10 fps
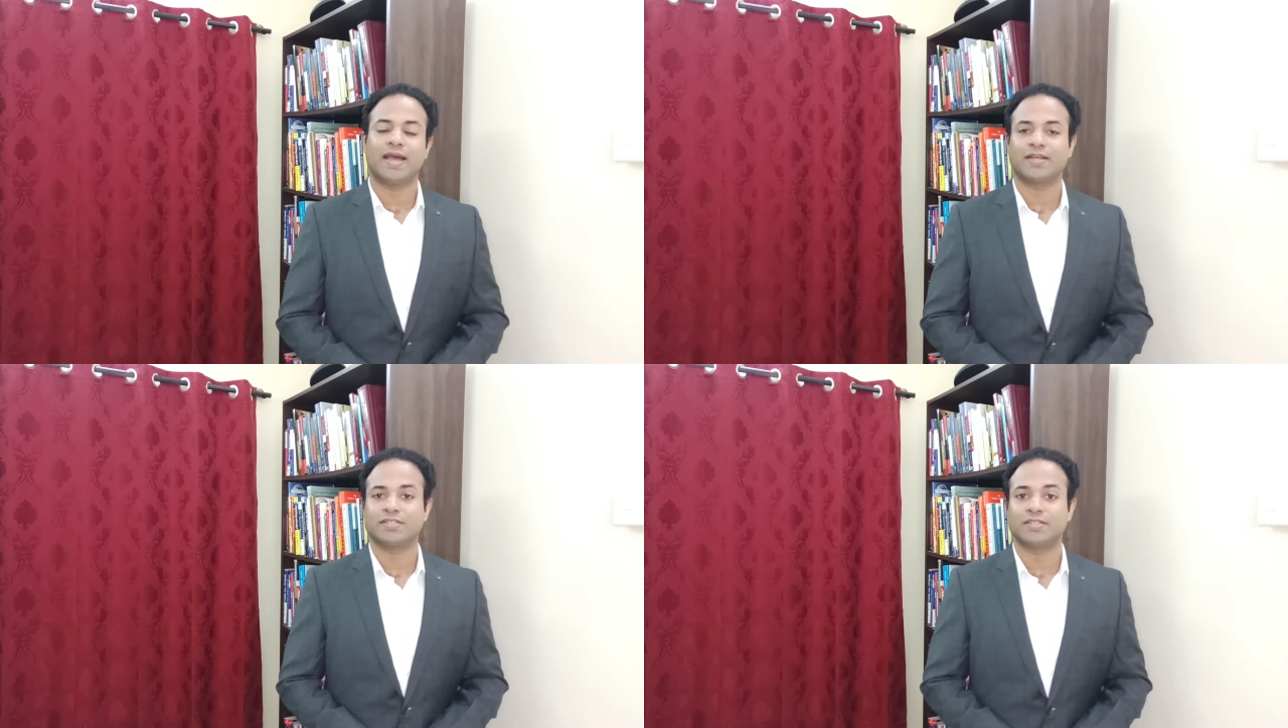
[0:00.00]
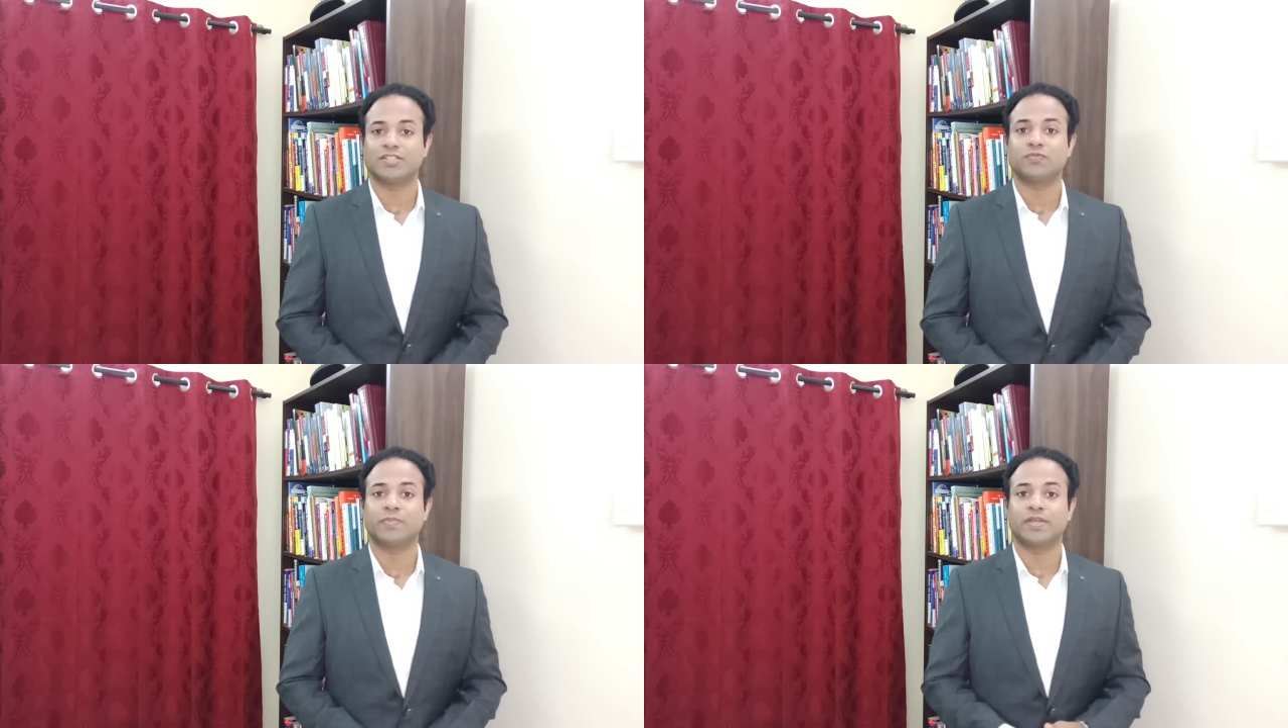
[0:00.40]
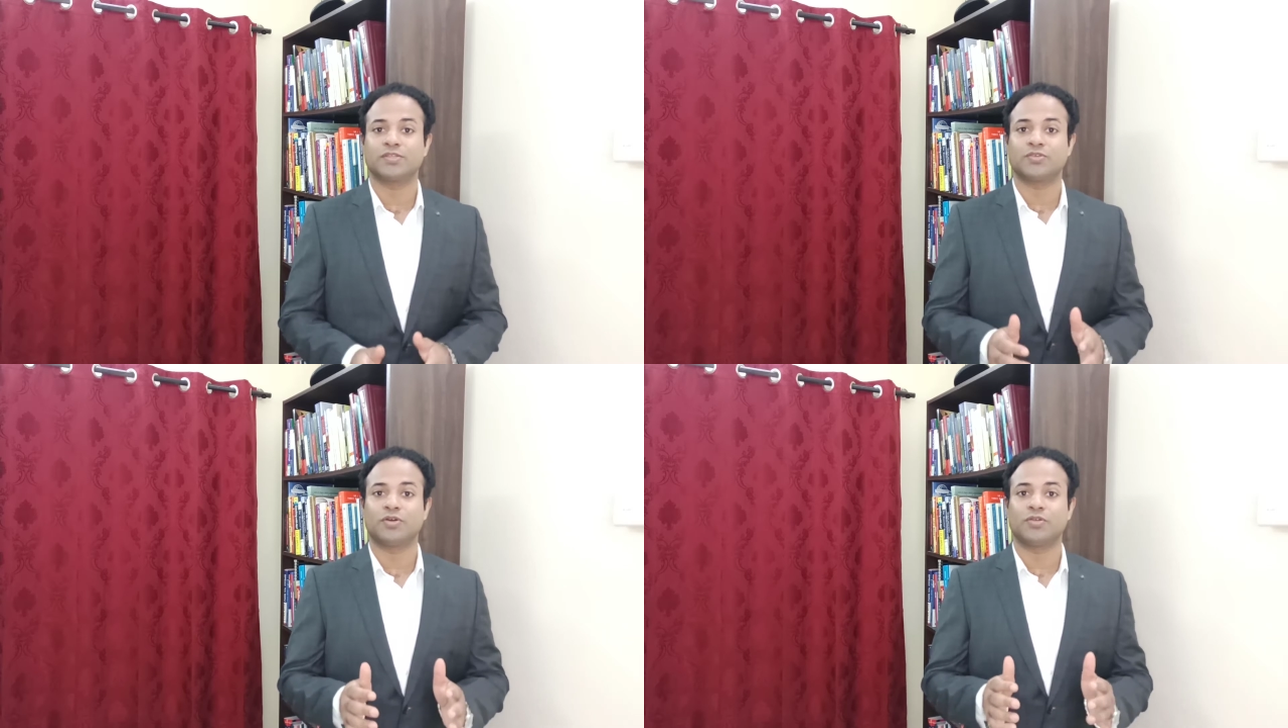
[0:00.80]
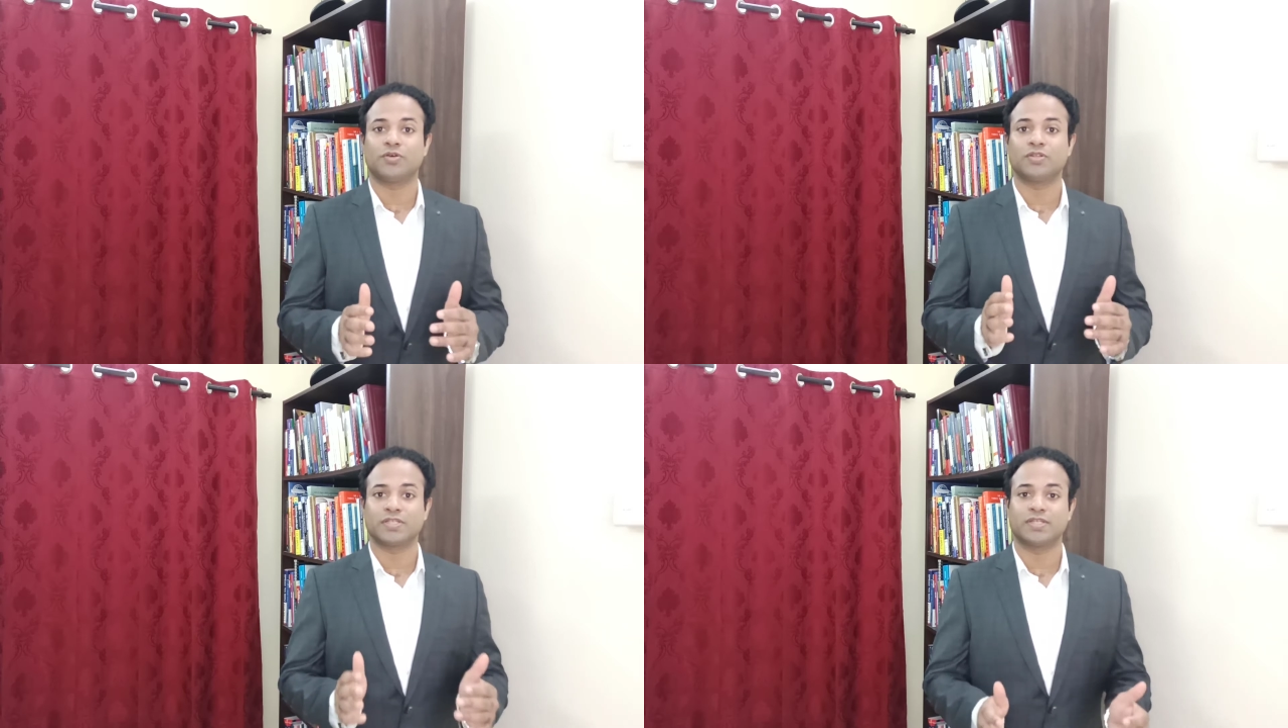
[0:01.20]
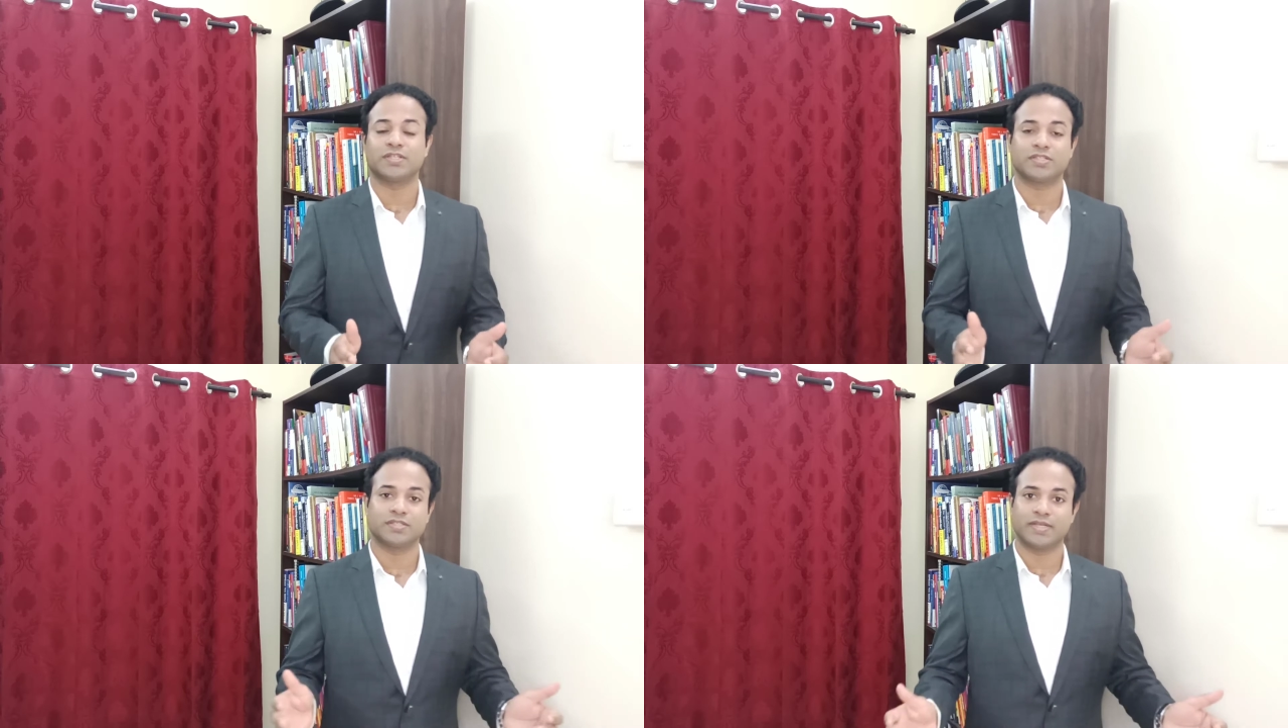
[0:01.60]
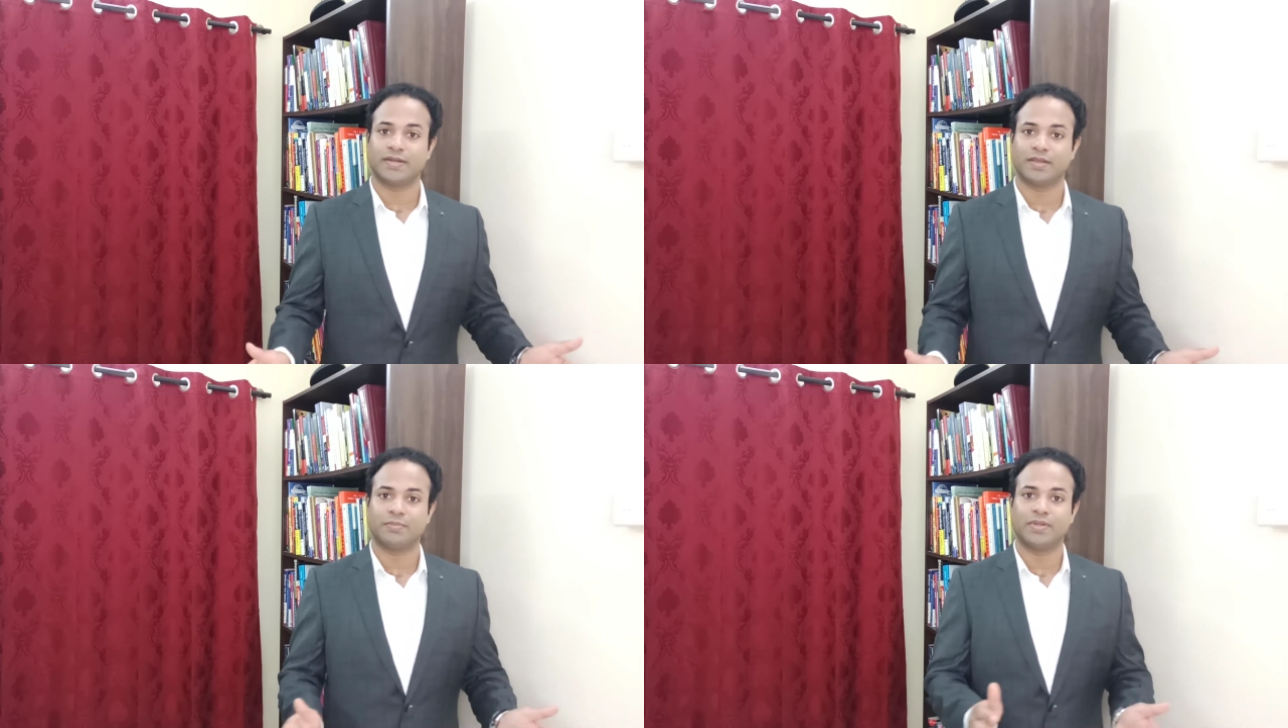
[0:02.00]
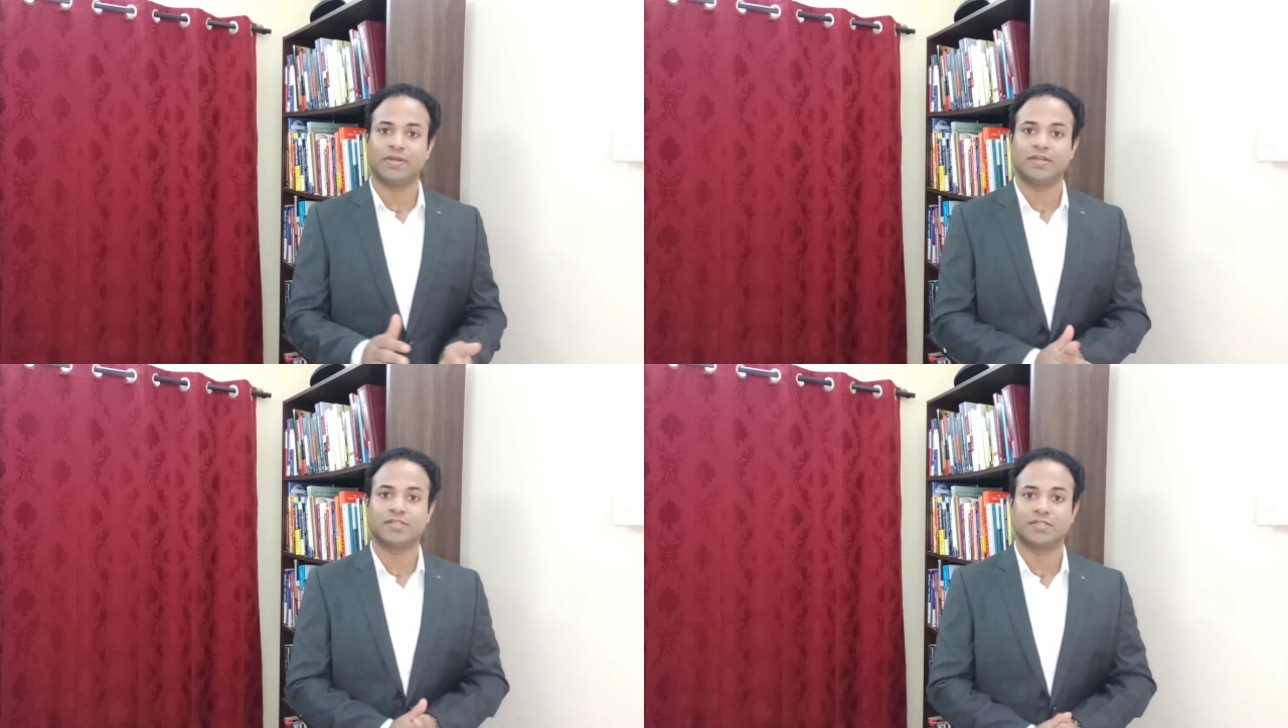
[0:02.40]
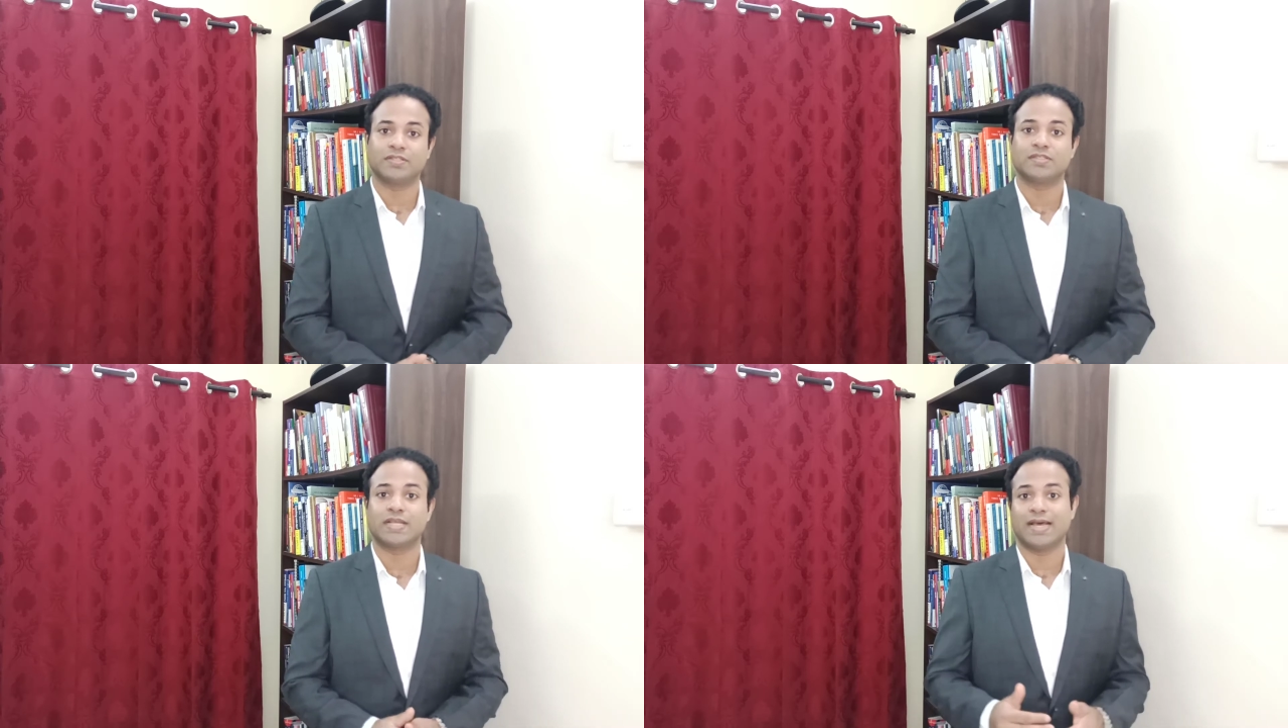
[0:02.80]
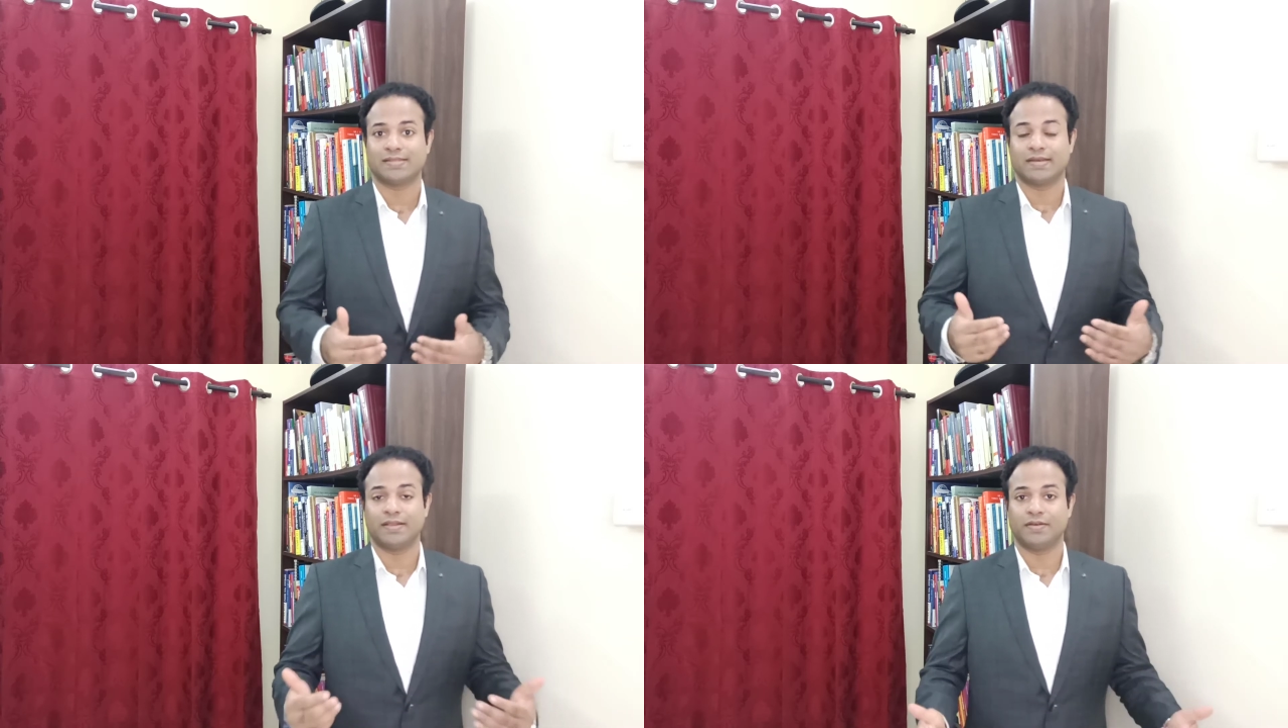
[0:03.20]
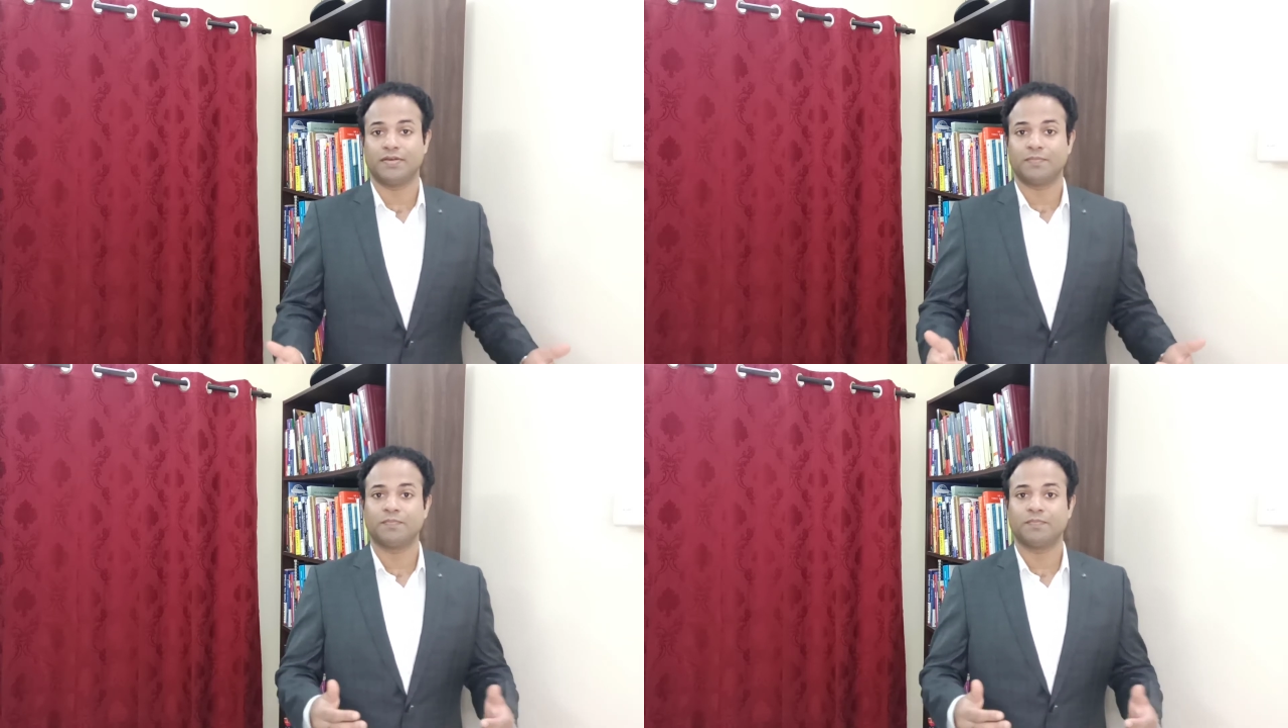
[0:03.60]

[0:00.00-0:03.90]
actions based on your suggestions and recommendations. As a leader,